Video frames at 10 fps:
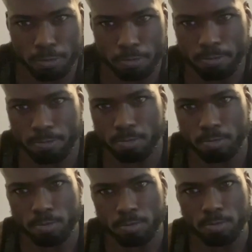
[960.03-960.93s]

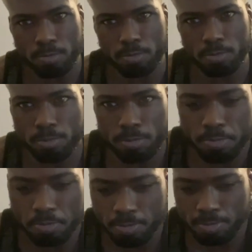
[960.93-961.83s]

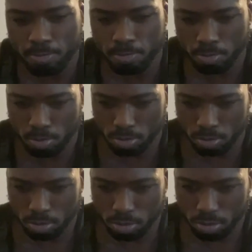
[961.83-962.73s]
The person shown says nothing.